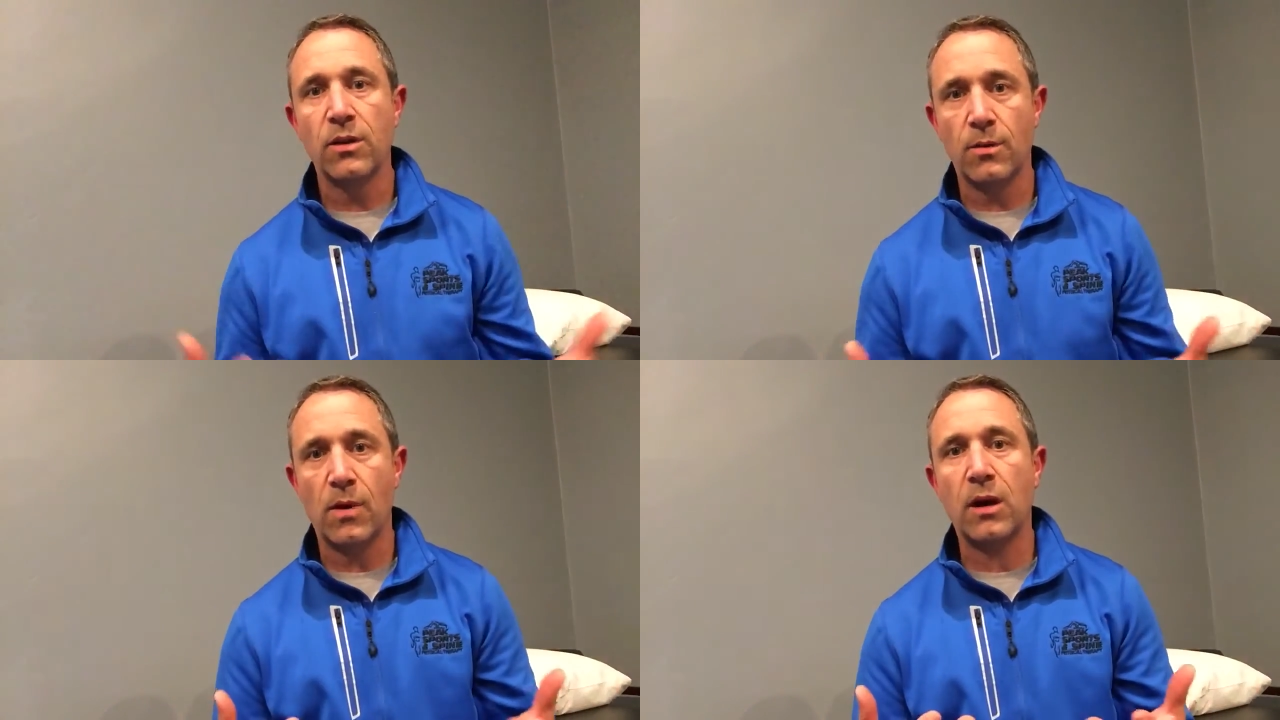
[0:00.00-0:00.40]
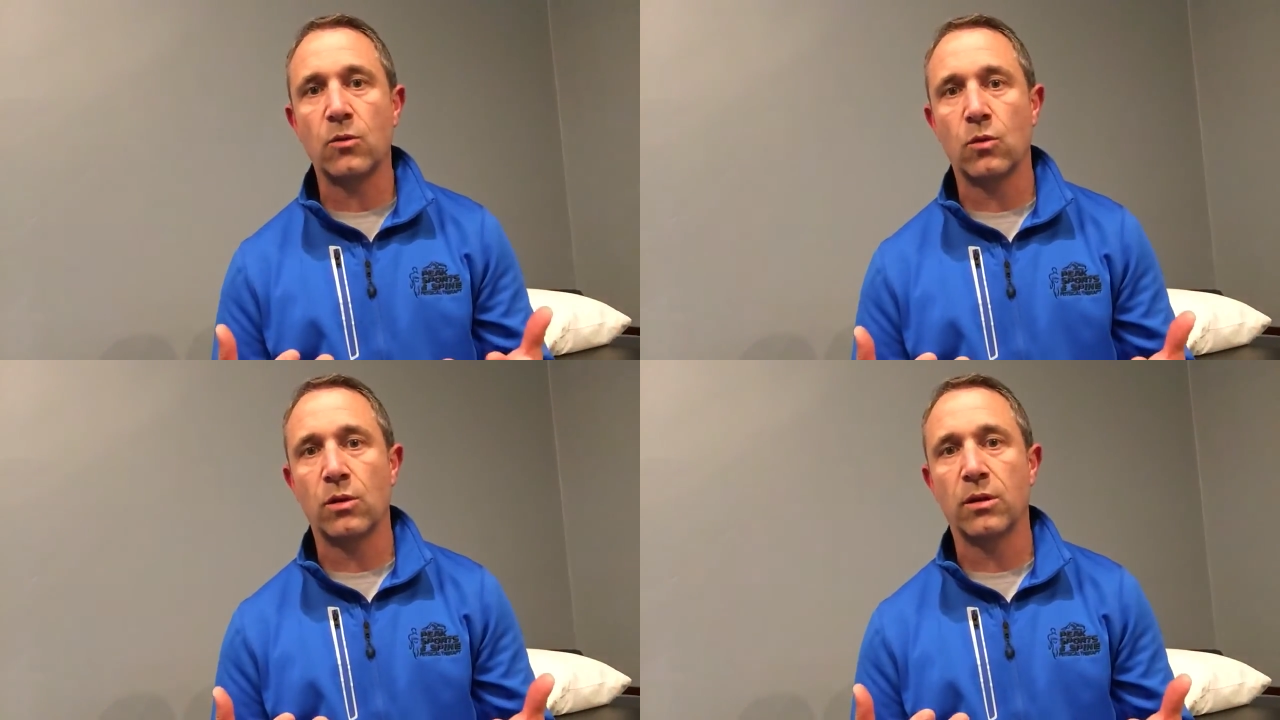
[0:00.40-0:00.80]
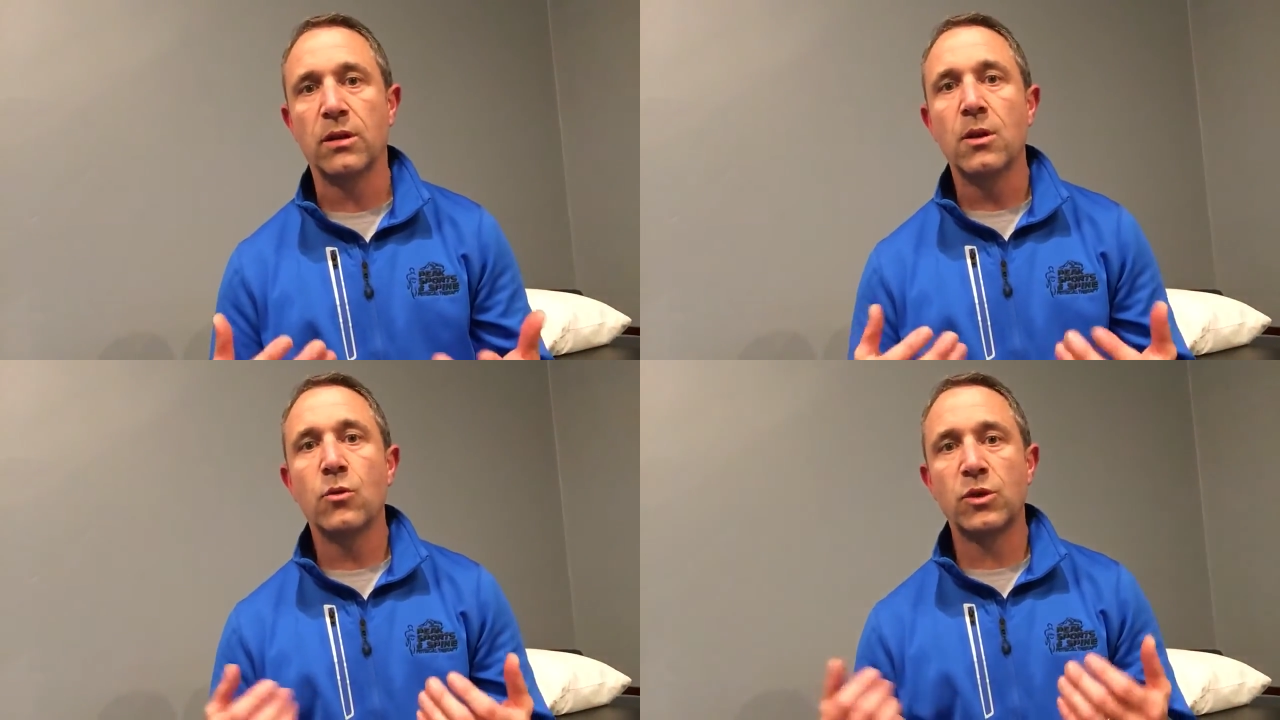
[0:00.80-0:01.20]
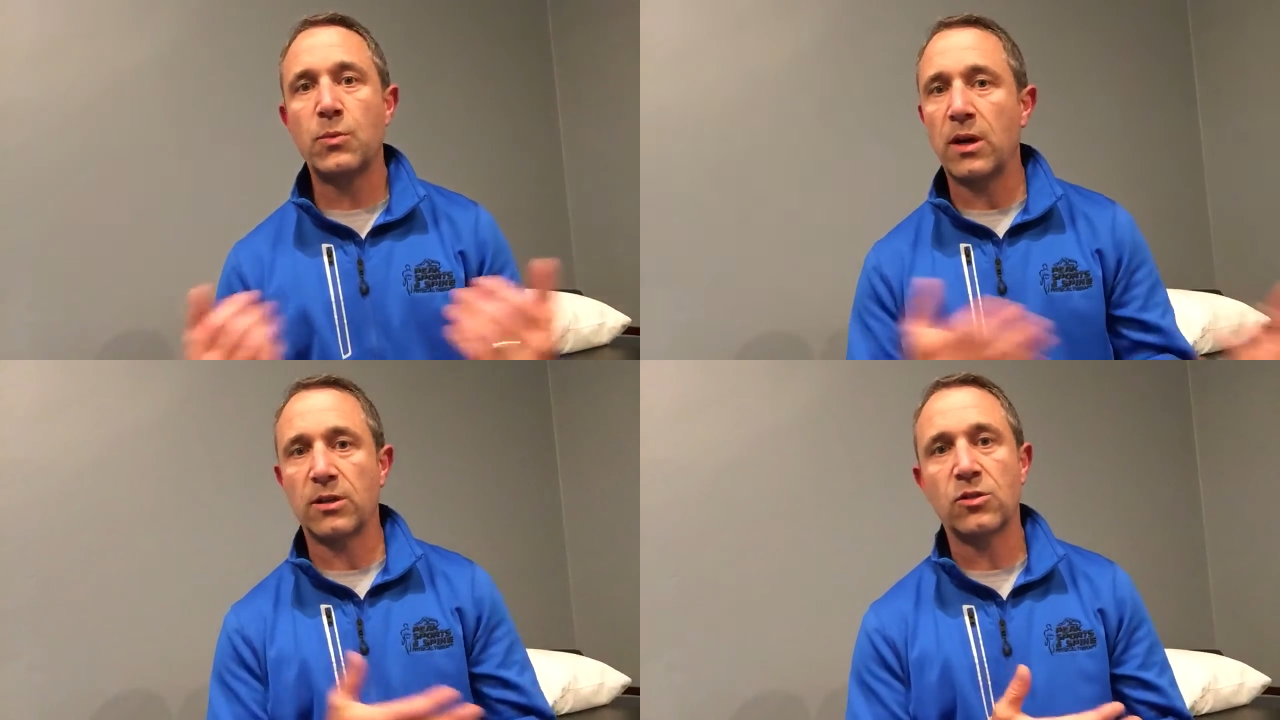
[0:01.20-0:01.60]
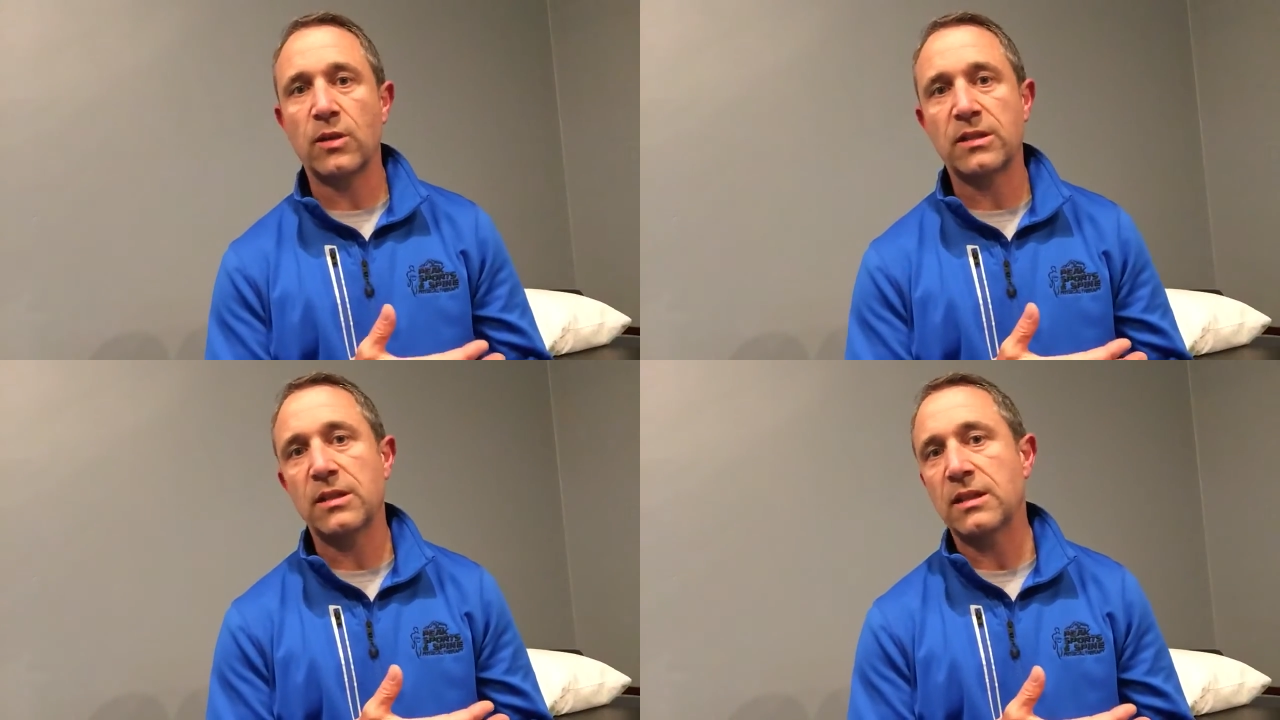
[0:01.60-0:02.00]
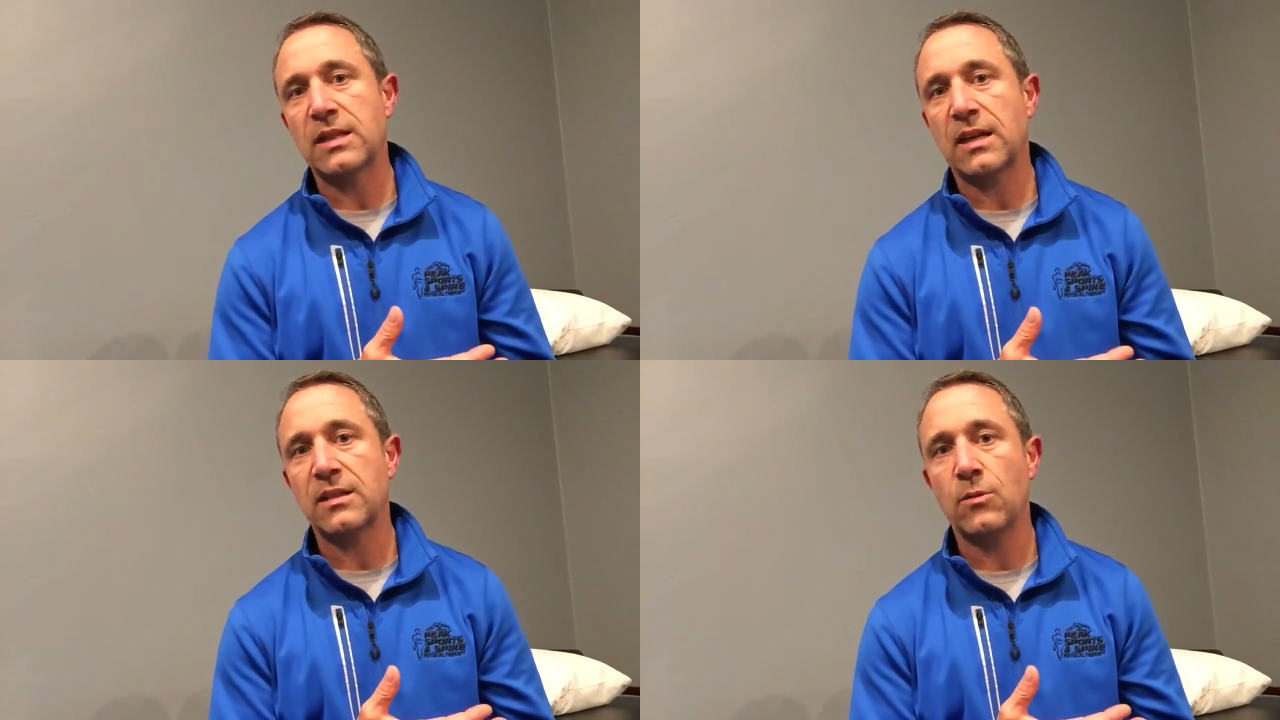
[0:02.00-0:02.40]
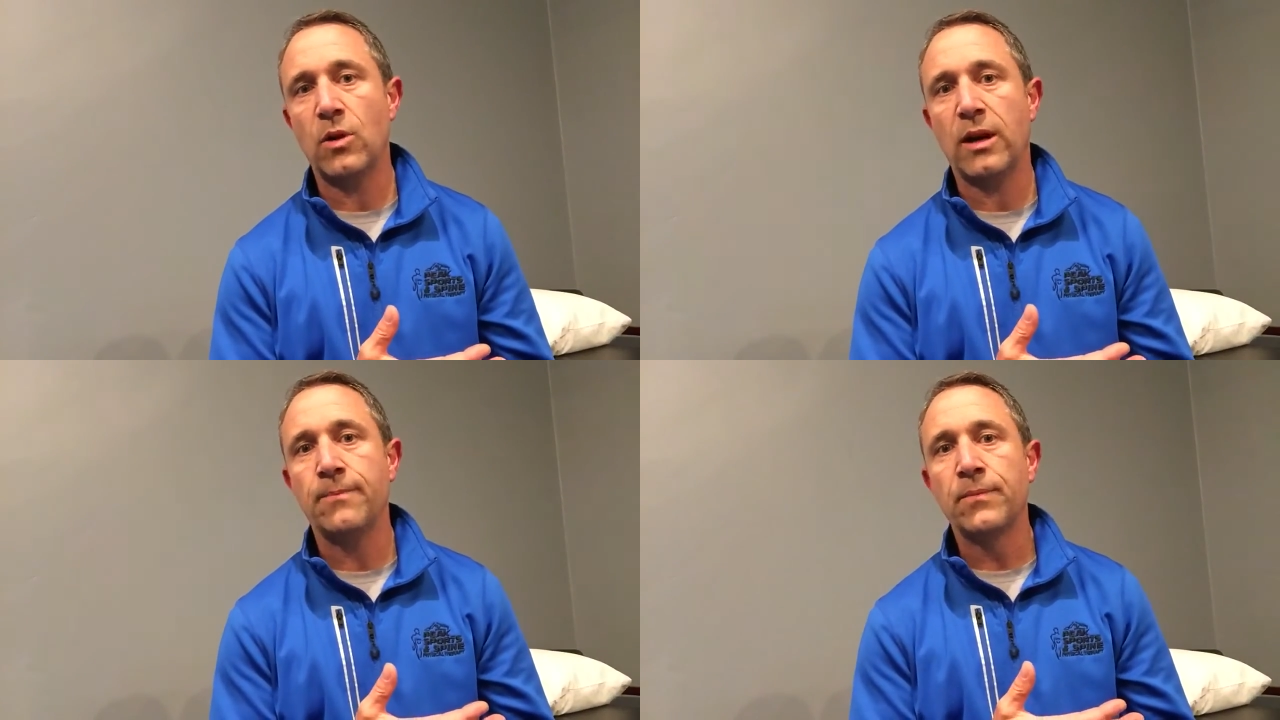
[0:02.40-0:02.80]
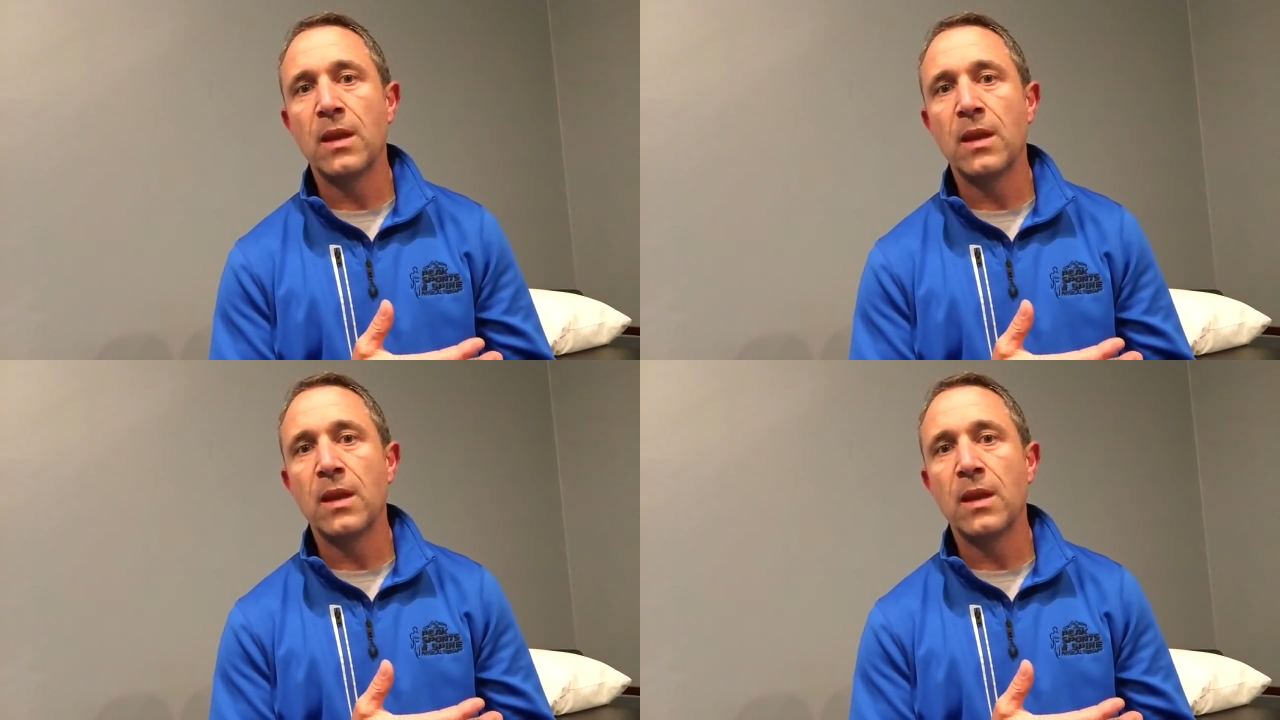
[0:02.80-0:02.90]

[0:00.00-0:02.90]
the modern world respond to stress in the exact same way.